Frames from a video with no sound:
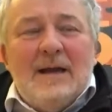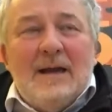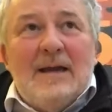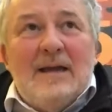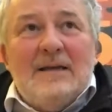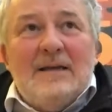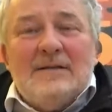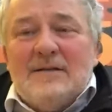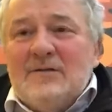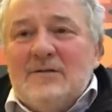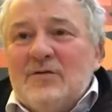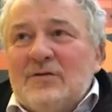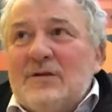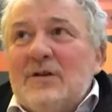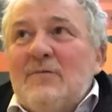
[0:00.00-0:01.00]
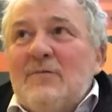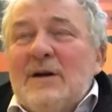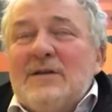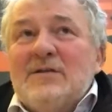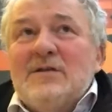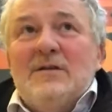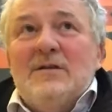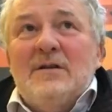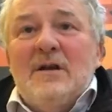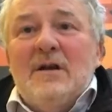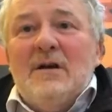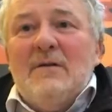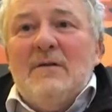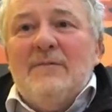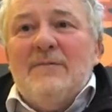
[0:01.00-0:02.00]
It isn't just a question
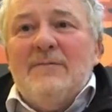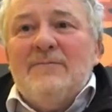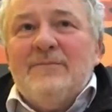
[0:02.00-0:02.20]
of